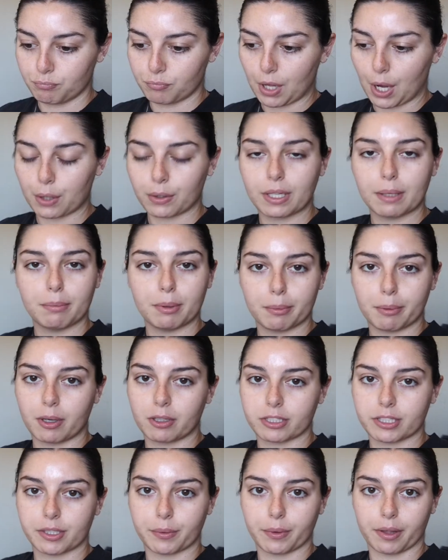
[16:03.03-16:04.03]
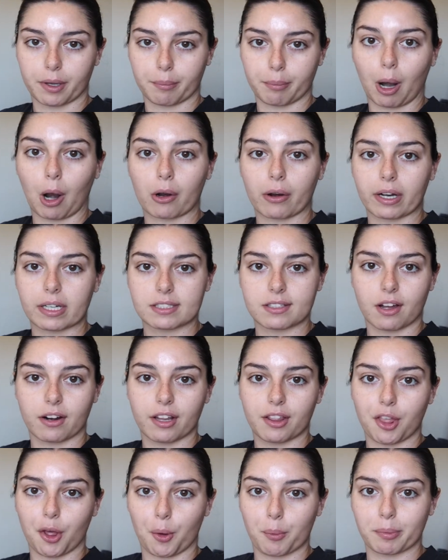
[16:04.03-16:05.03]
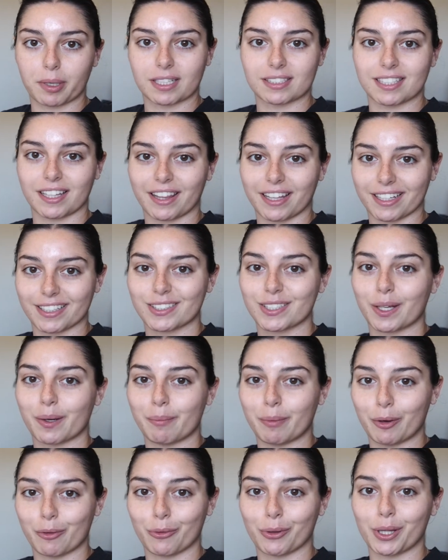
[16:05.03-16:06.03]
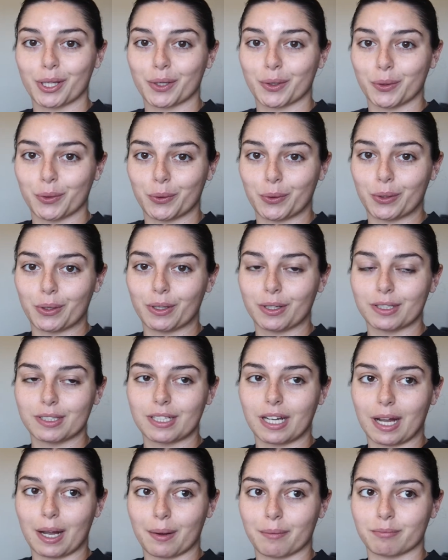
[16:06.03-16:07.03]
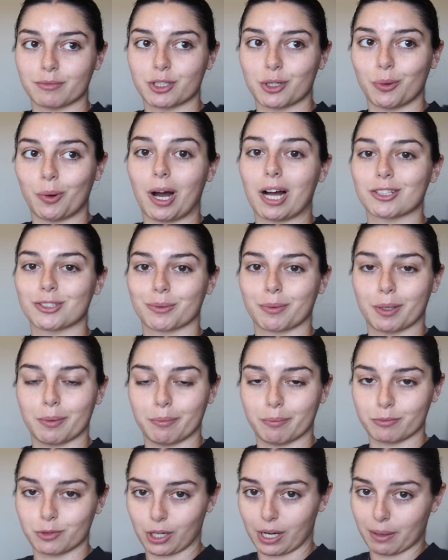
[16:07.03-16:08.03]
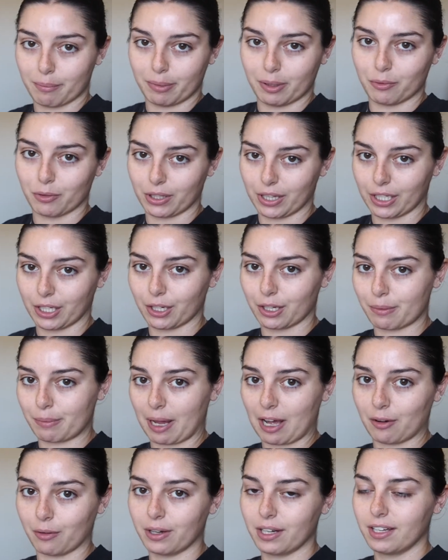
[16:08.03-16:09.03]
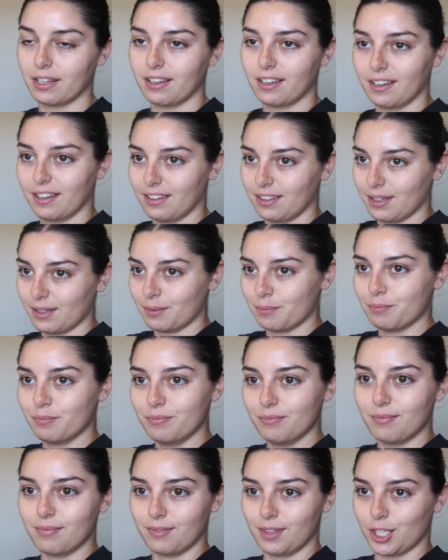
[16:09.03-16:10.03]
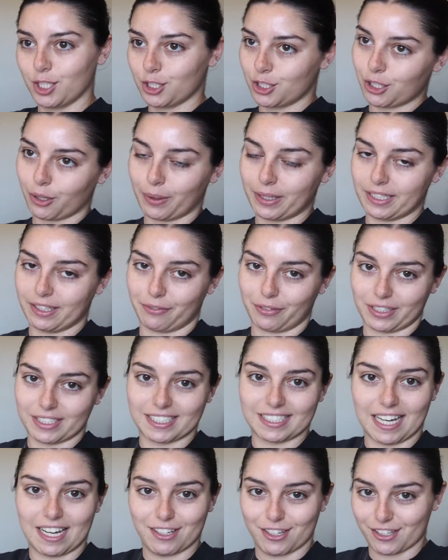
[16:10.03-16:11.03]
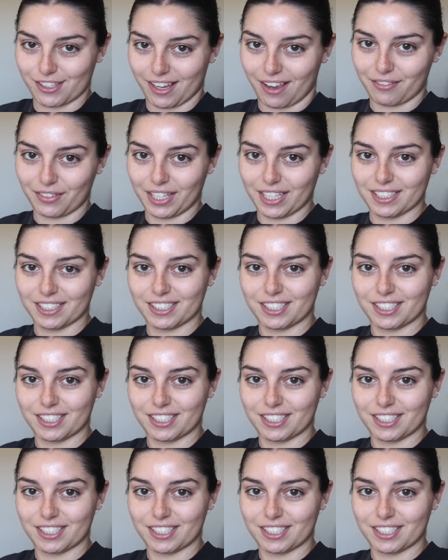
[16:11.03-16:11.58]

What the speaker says: I'll keep you posted with her progress on it though, because I think it's going to be really cool to watch. I'm going to try and be really good about showing different stages of it.